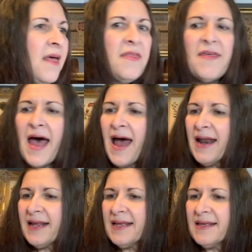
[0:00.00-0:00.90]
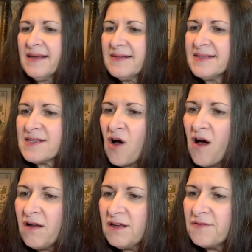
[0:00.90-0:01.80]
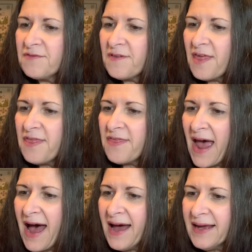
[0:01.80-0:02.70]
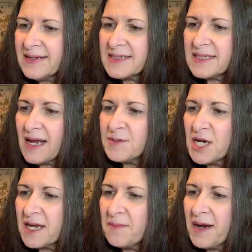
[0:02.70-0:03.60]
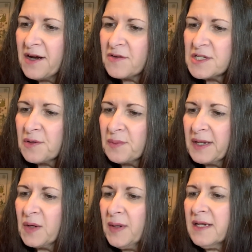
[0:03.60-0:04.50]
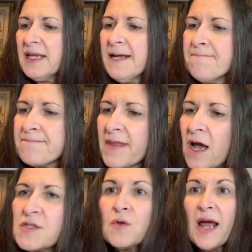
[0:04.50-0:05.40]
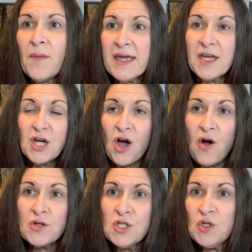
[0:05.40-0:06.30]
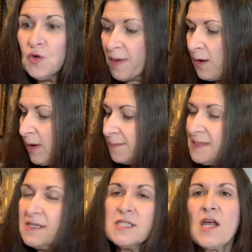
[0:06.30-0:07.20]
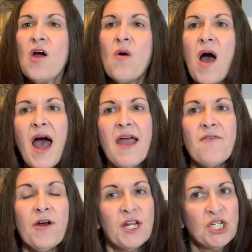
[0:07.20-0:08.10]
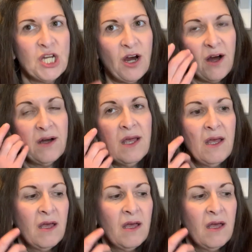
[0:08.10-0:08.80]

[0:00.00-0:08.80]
that is all of that. I'm checking my notes here really quickly. So now we can go to my whips. So I've already shared